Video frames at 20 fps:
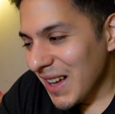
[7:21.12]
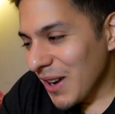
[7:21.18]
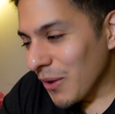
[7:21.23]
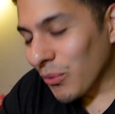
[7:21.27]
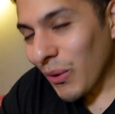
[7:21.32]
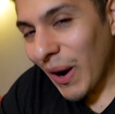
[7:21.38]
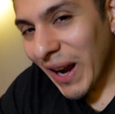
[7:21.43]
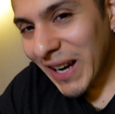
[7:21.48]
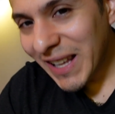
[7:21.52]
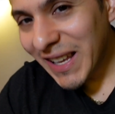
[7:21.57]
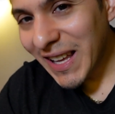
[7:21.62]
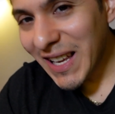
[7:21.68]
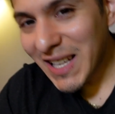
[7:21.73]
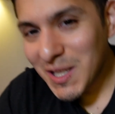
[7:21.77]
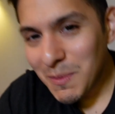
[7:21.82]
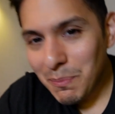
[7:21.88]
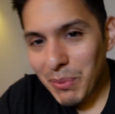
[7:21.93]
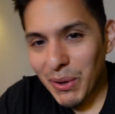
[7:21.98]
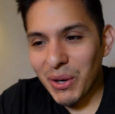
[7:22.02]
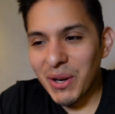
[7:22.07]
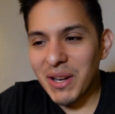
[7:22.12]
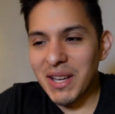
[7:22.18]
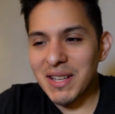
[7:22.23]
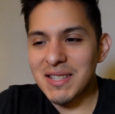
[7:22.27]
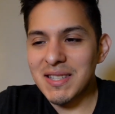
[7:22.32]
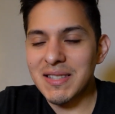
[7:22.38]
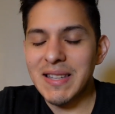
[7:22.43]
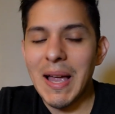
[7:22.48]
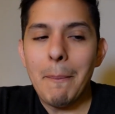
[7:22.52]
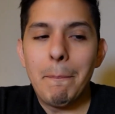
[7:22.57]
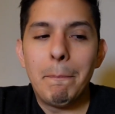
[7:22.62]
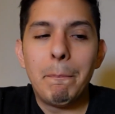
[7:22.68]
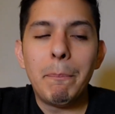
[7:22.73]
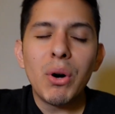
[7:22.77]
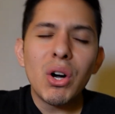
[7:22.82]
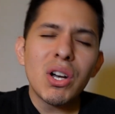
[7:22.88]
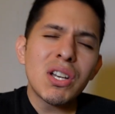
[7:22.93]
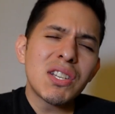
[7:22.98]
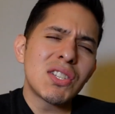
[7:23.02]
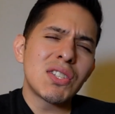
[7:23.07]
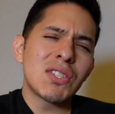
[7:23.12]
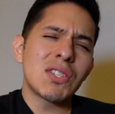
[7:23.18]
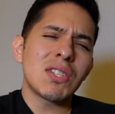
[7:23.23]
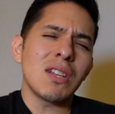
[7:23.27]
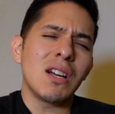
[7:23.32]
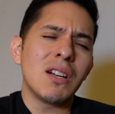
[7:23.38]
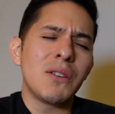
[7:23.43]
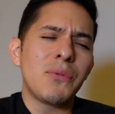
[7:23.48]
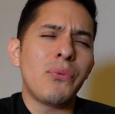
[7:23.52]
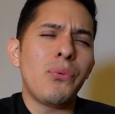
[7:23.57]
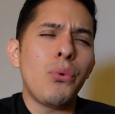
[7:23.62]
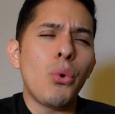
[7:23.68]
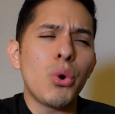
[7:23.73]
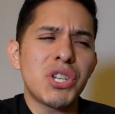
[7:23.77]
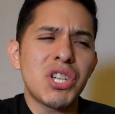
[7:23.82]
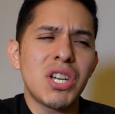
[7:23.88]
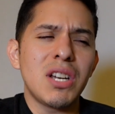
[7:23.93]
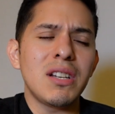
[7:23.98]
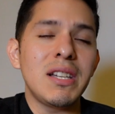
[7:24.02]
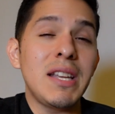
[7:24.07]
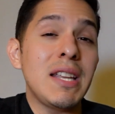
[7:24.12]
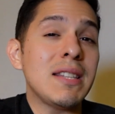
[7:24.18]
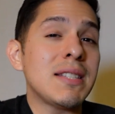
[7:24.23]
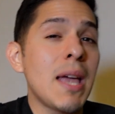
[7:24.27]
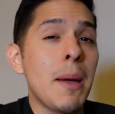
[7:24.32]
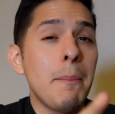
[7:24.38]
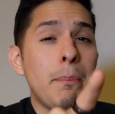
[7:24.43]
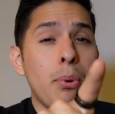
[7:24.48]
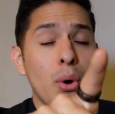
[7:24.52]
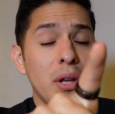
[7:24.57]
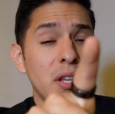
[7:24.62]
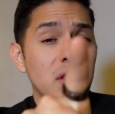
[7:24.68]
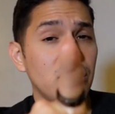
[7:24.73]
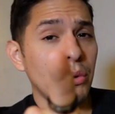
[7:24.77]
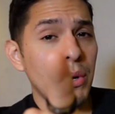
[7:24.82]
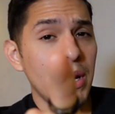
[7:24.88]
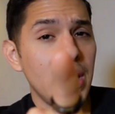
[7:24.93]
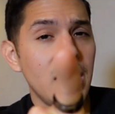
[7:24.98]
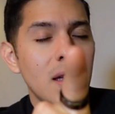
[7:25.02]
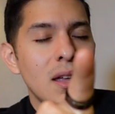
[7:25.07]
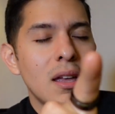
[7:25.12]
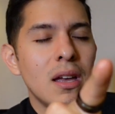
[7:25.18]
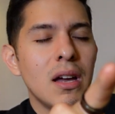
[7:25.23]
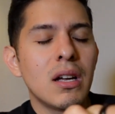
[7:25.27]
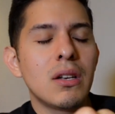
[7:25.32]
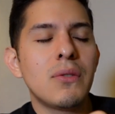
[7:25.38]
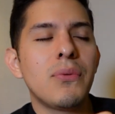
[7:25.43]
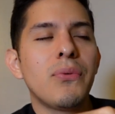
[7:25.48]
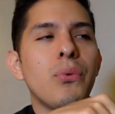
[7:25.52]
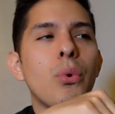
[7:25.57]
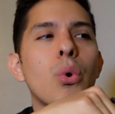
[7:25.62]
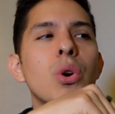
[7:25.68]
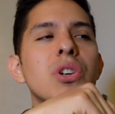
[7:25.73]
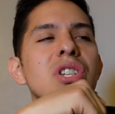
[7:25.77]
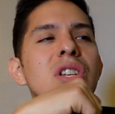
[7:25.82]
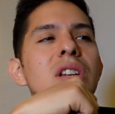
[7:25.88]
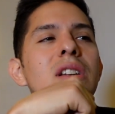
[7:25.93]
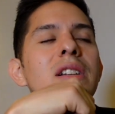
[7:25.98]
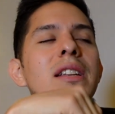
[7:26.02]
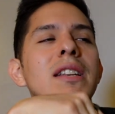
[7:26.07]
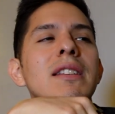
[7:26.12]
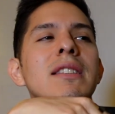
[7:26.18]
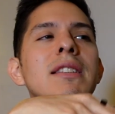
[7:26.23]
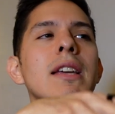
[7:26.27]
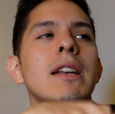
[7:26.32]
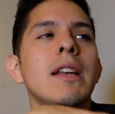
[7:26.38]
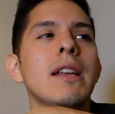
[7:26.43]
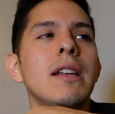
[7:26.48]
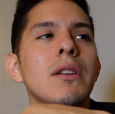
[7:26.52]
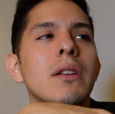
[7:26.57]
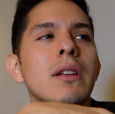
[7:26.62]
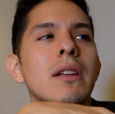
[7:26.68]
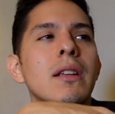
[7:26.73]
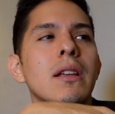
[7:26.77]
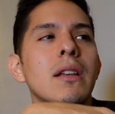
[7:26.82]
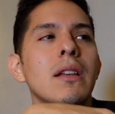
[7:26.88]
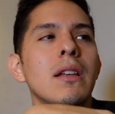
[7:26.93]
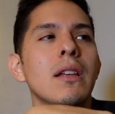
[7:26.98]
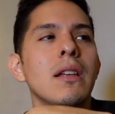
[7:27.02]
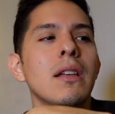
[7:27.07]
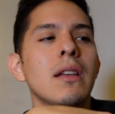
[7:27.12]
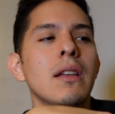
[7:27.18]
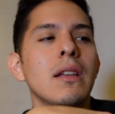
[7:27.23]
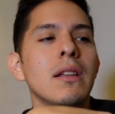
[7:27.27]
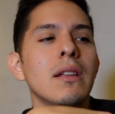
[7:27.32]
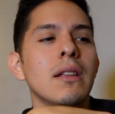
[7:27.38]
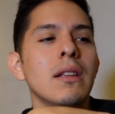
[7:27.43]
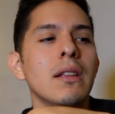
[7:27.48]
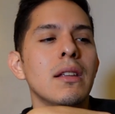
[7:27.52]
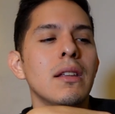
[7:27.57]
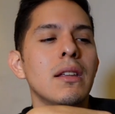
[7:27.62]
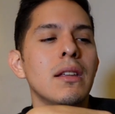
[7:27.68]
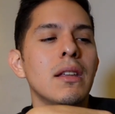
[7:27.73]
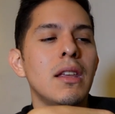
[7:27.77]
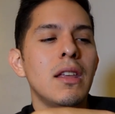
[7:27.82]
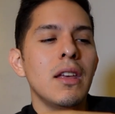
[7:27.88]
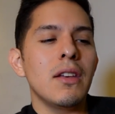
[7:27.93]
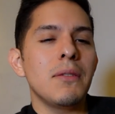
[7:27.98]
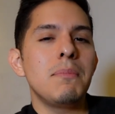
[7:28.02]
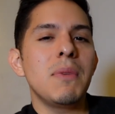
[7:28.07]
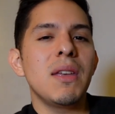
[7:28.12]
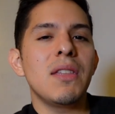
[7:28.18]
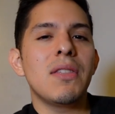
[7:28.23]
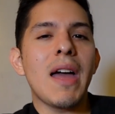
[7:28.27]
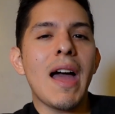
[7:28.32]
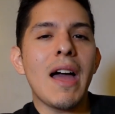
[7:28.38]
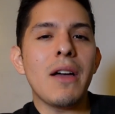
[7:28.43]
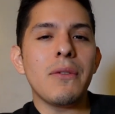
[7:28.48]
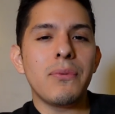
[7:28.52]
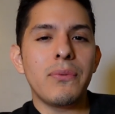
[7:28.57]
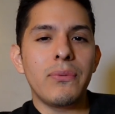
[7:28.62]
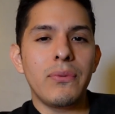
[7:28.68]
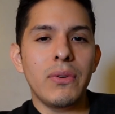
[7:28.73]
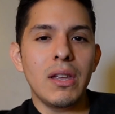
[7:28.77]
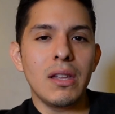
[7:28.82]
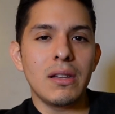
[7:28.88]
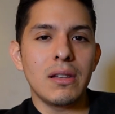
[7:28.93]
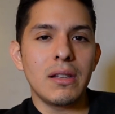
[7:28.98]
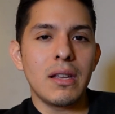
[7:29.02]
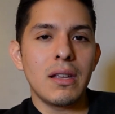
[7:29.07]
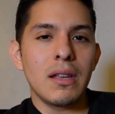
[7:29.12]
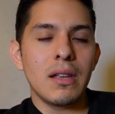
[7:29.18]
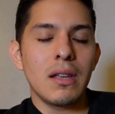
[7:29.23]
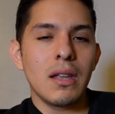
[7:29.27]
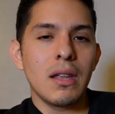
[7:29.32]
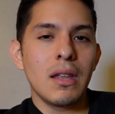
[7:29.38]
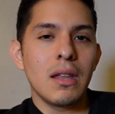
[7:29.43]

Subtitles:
writing experience that books, unfortunately, 10.3, unfortunately didn't give me that feeling.